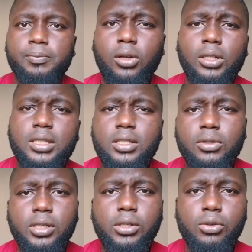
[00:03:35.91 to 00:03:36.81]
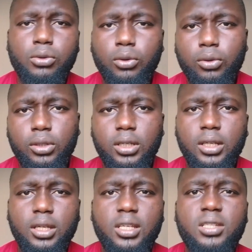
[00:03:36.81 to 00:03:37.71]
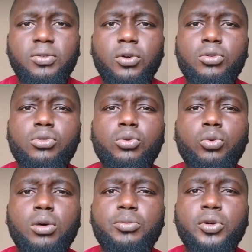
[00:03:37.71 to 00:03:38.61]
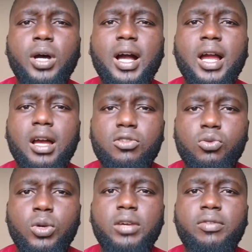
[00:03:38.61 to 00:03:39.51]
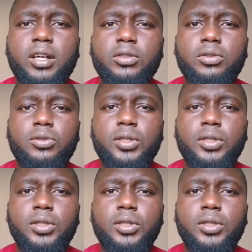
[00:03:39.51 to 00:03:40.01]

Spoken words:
The third thing you need to know is for you to warm your account whenever you